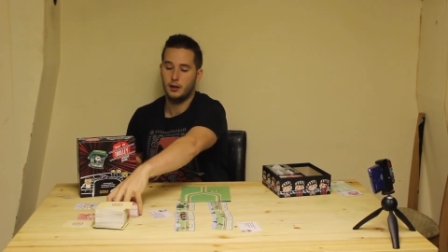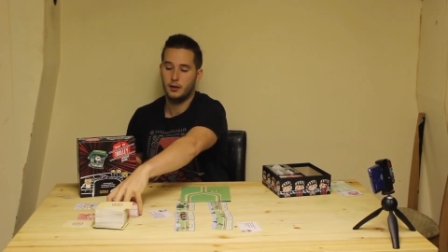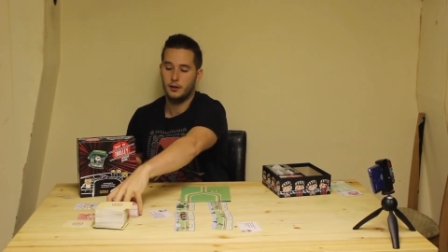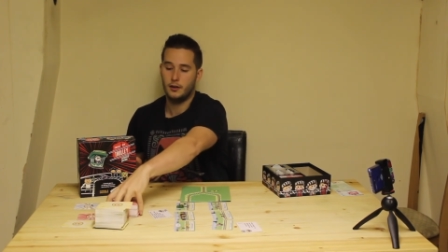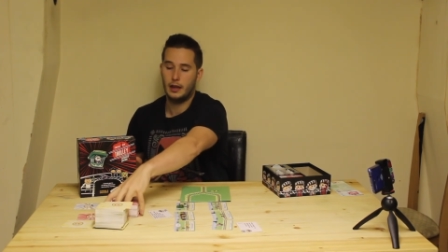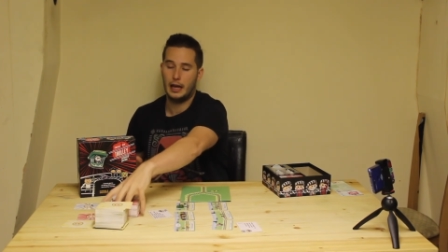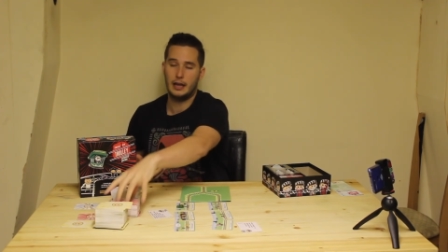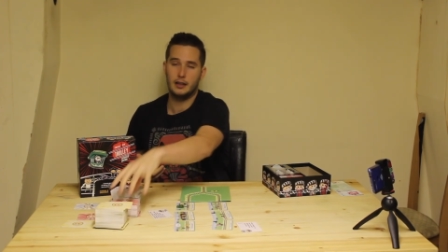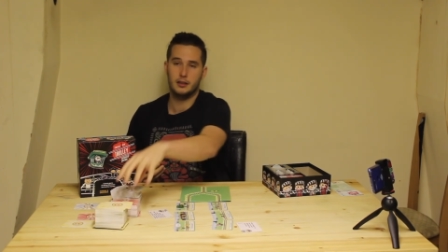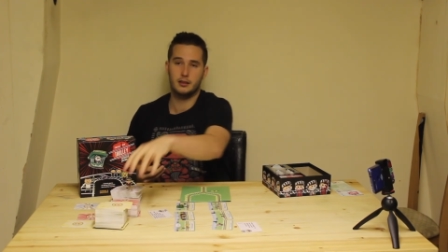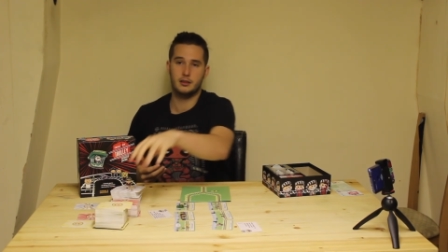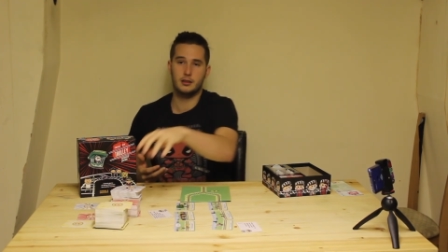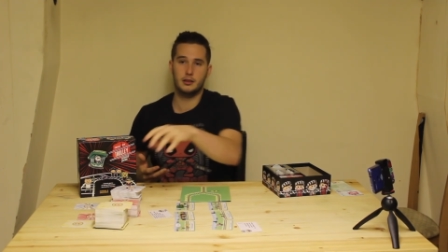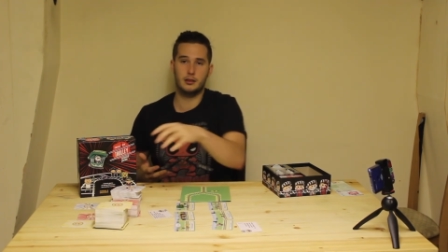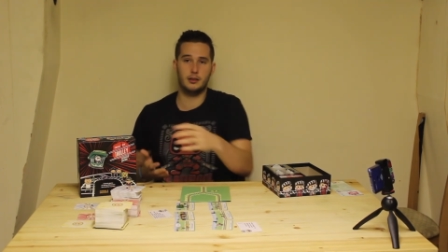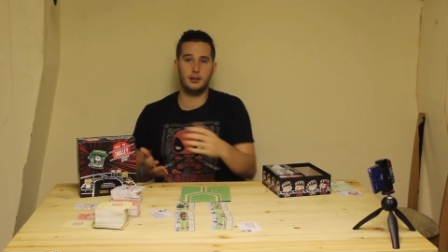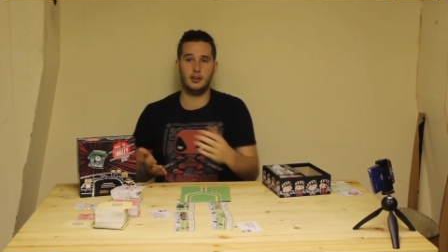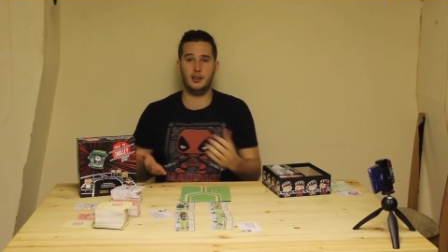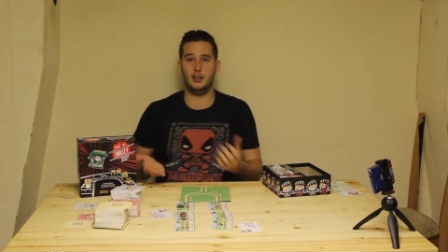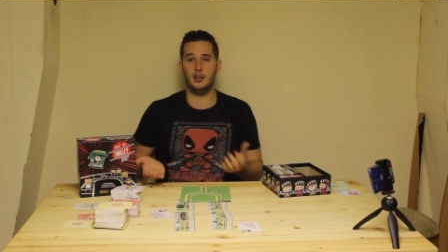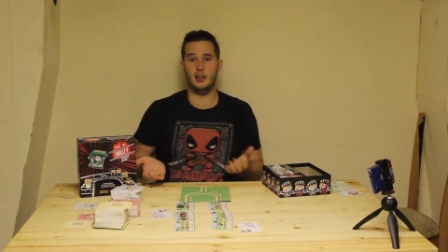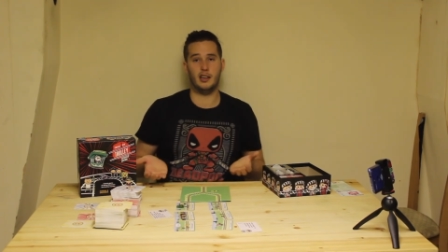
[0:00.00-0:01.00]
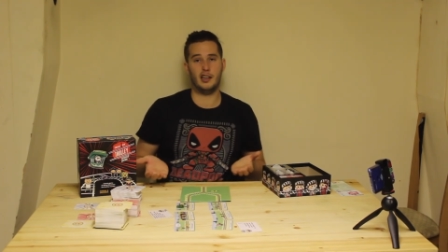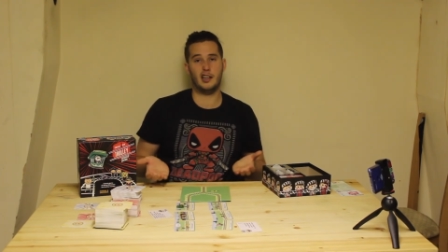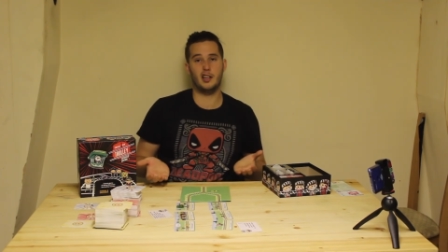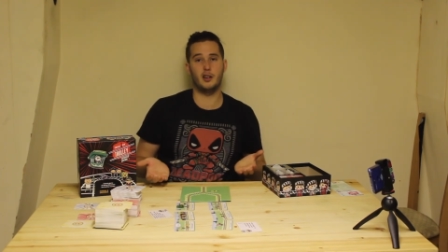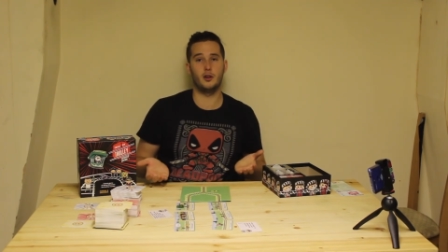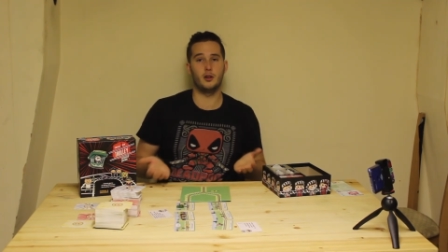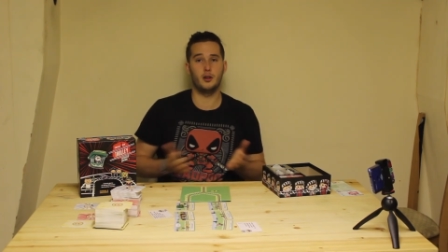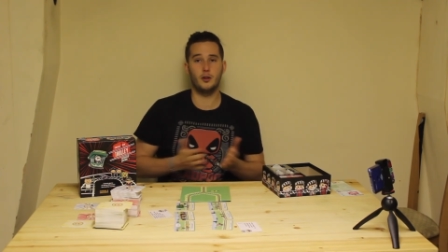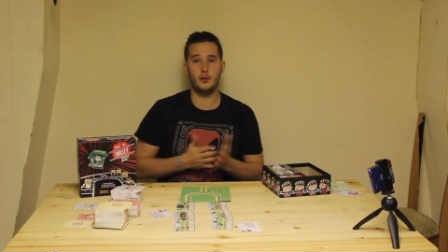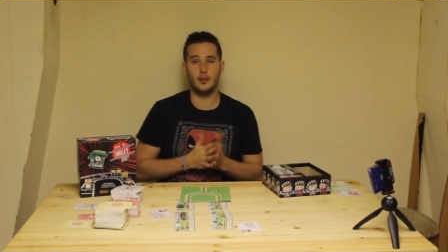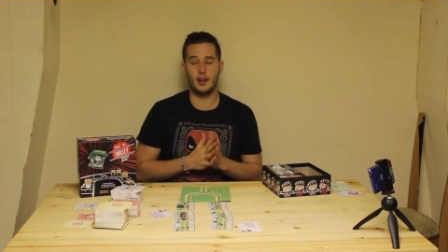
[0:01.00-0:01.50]
that's going to
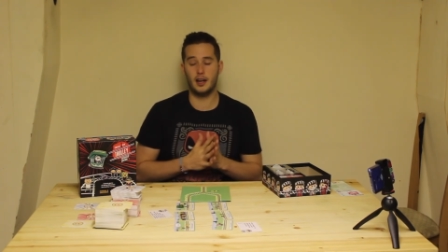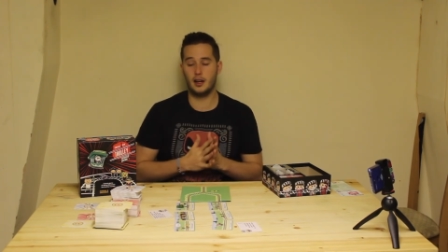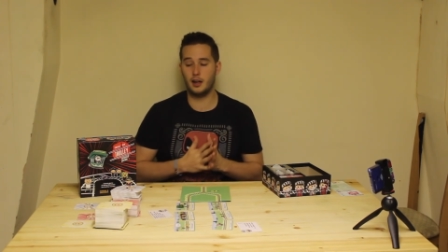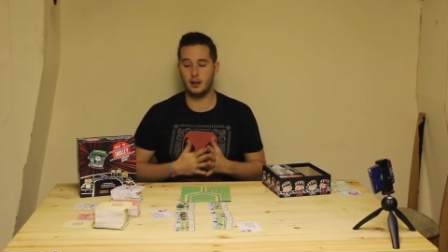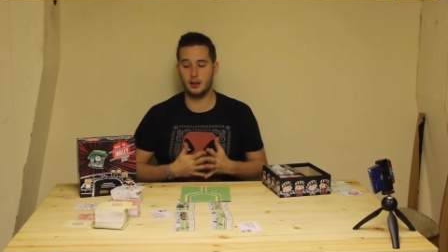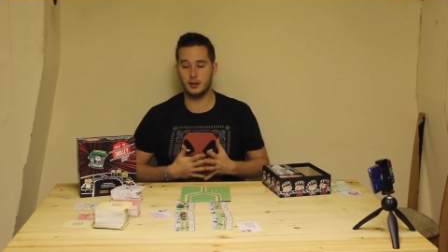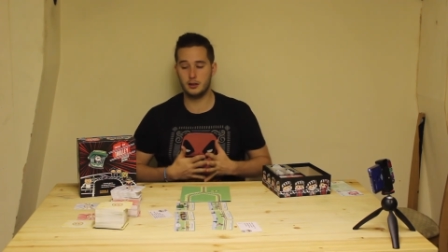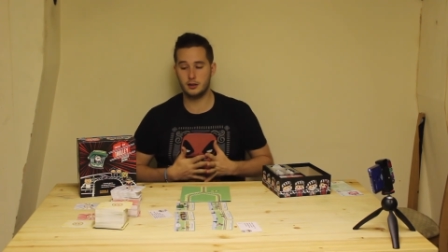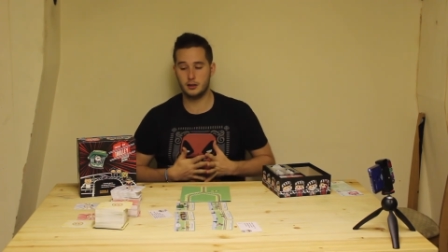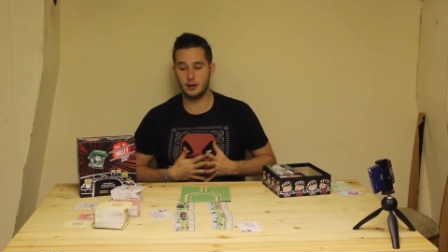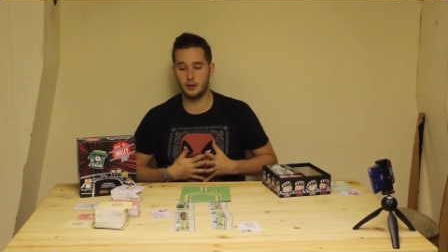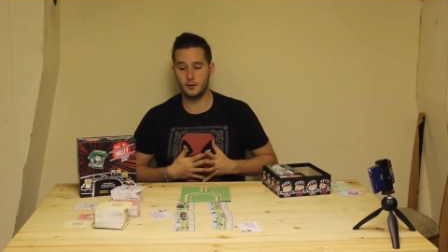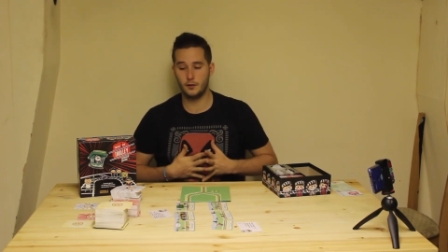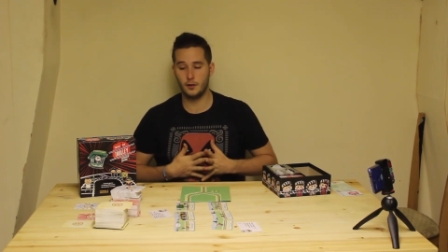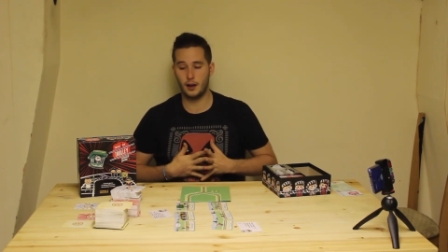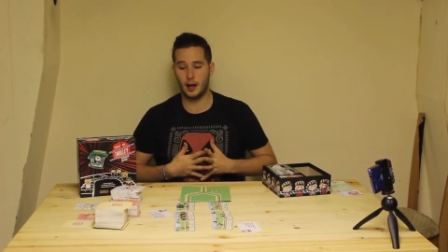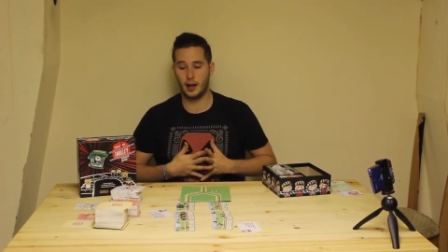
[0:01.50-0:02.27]
kill you and that kind of stuff,